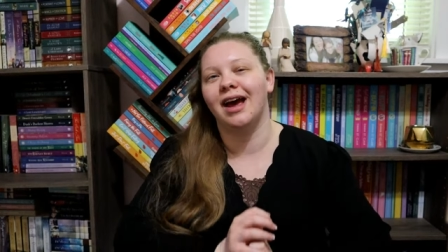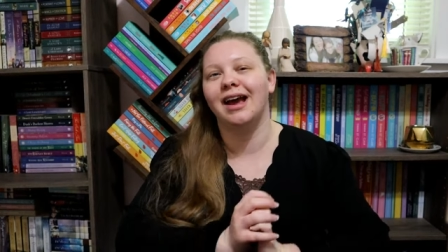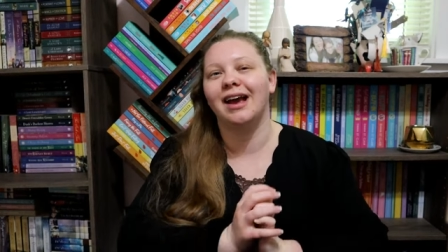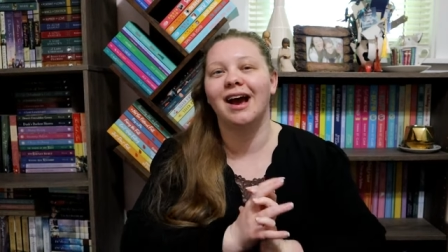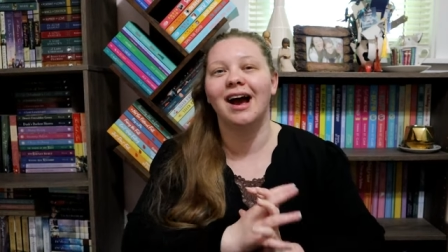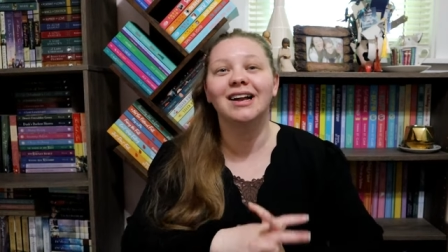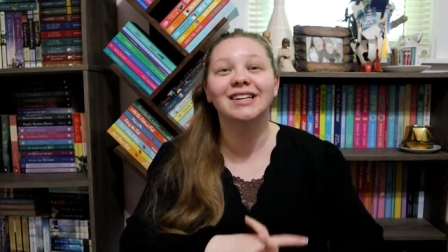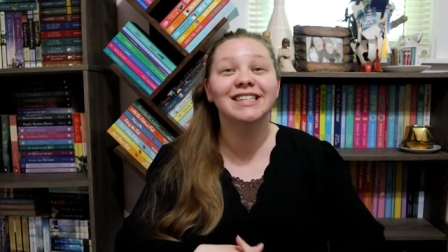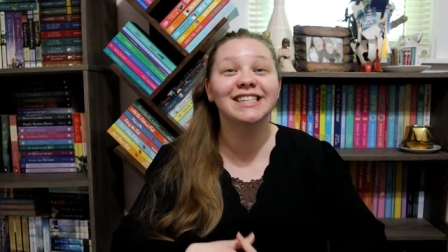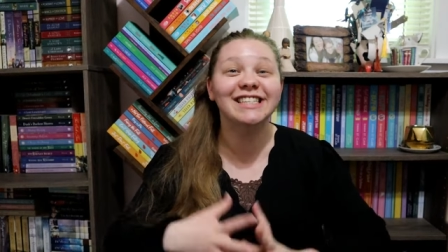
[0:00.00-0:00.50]
I
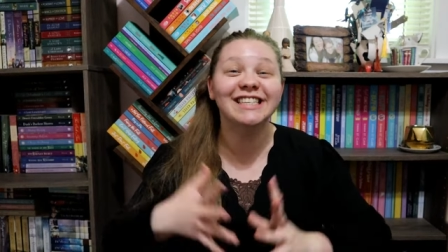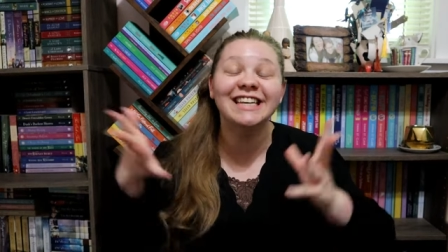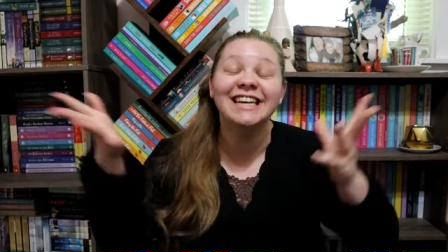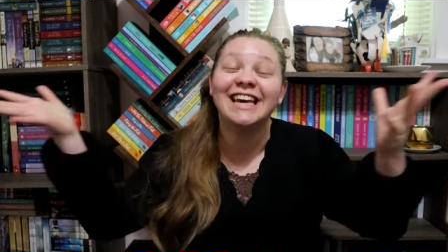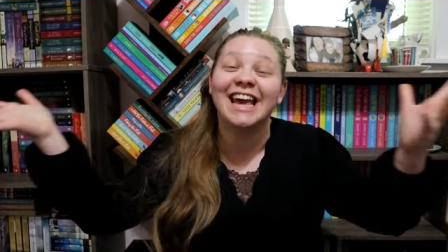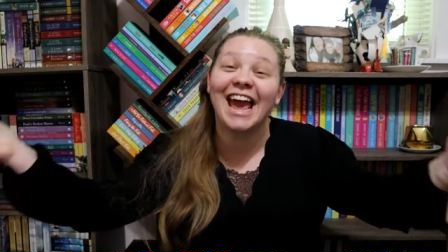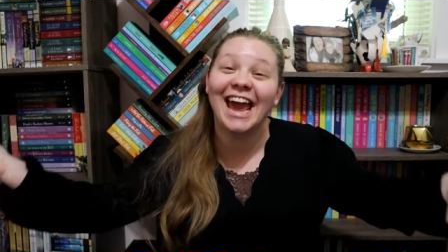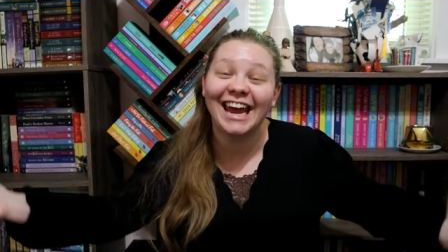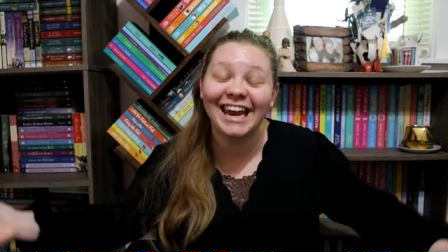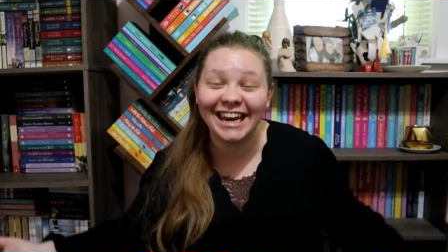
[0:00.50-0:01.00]
got to see
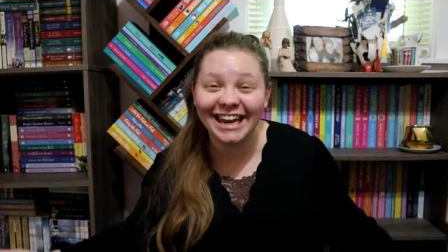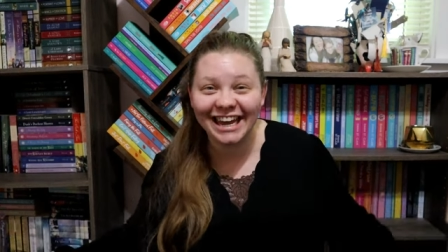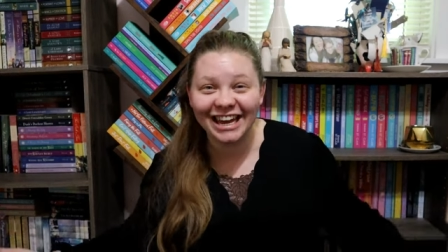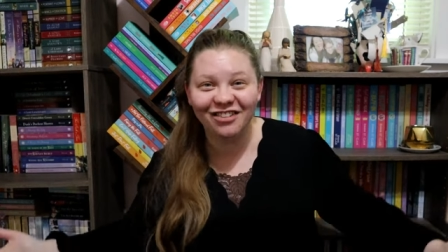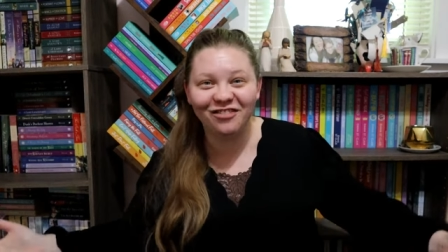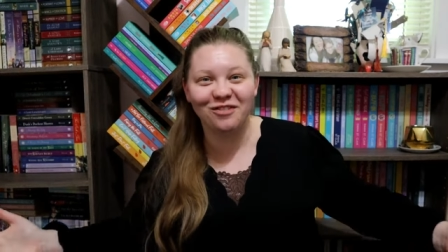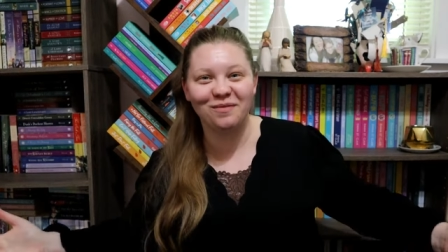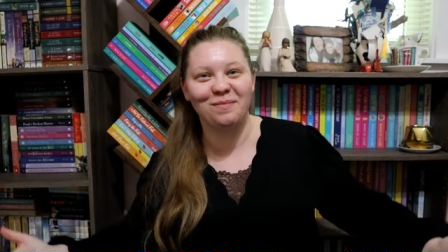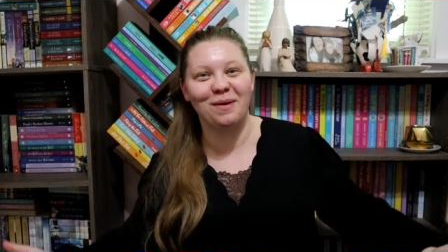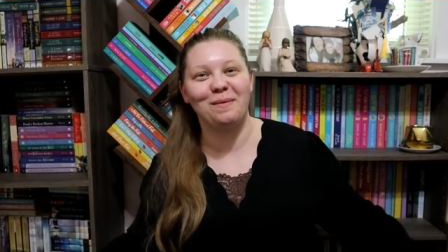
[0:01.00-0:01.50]

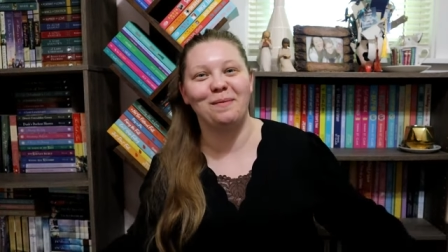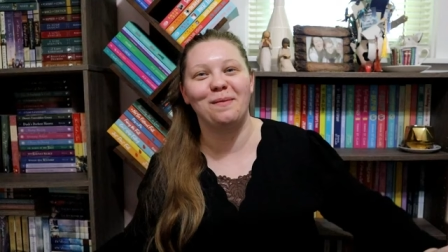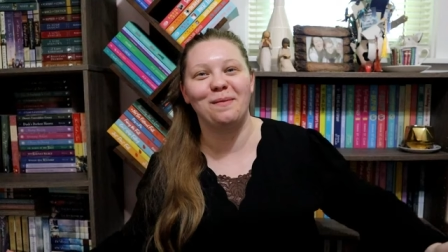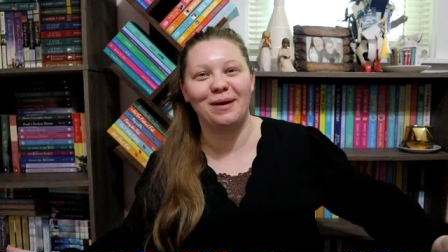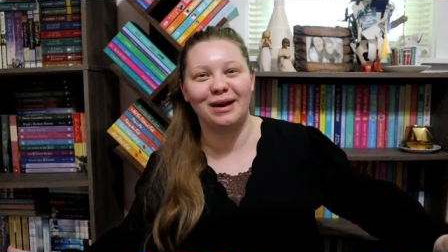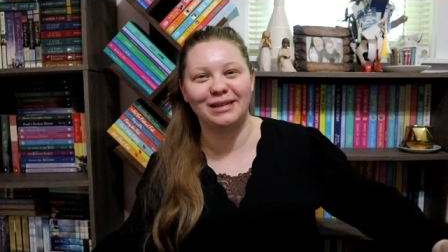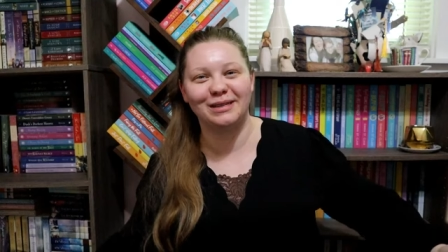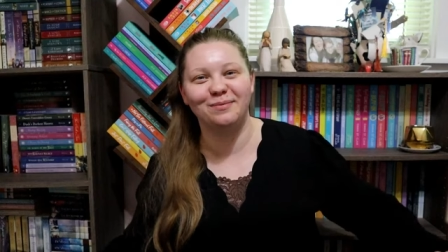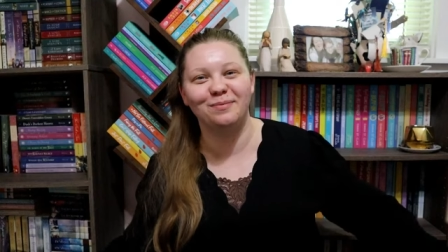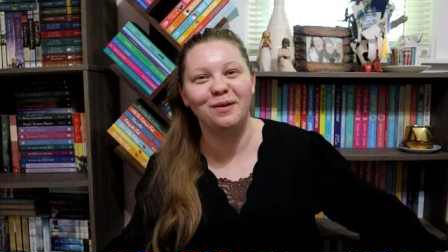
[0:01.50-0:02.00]
Katie from
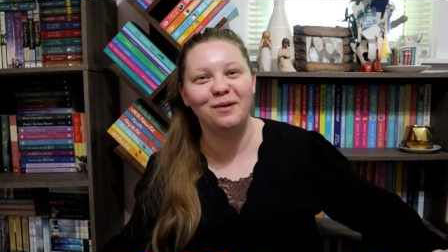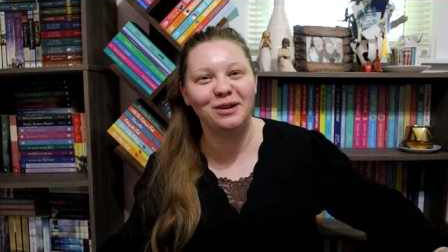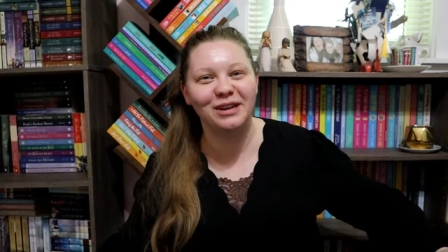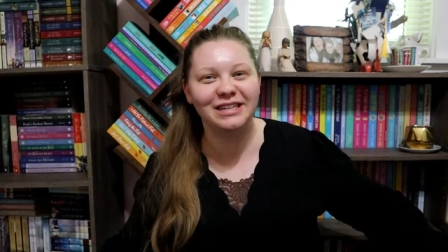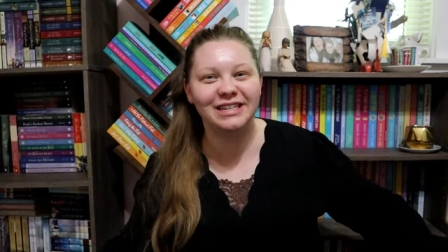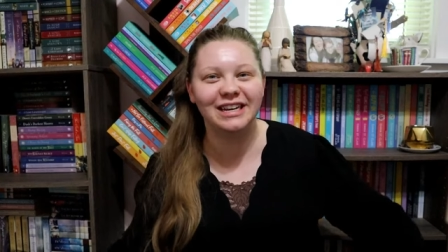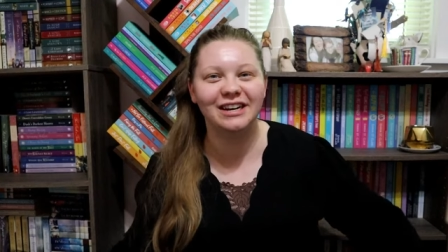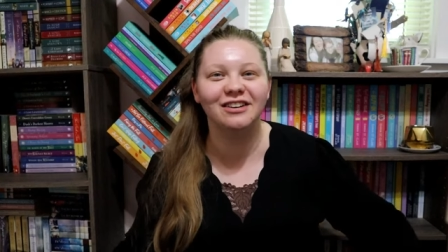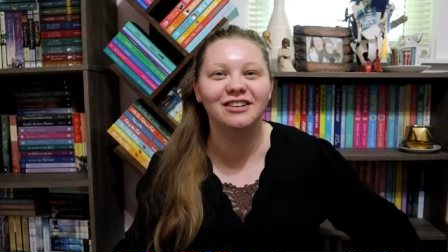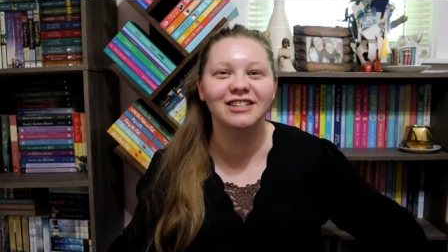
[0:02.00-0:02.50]
Paperbacks and
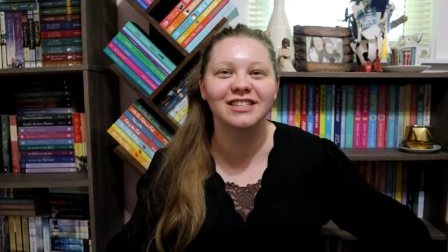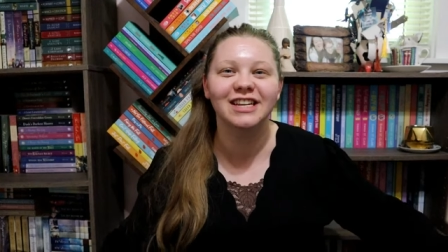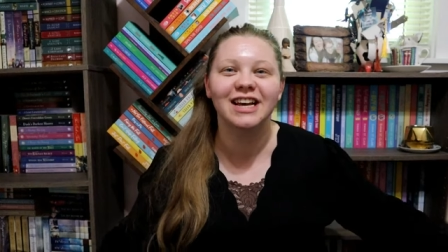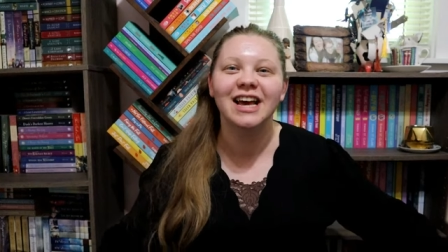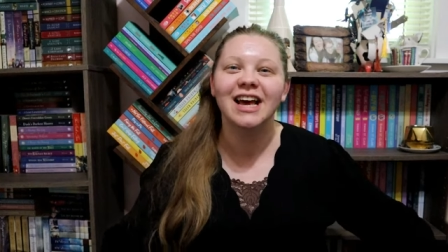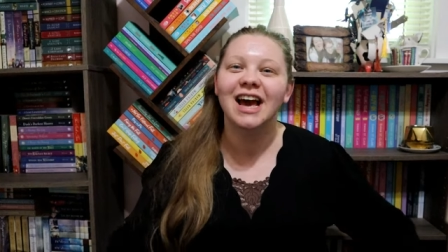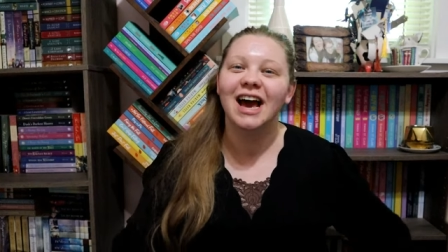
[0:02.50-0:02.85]
Ponytails.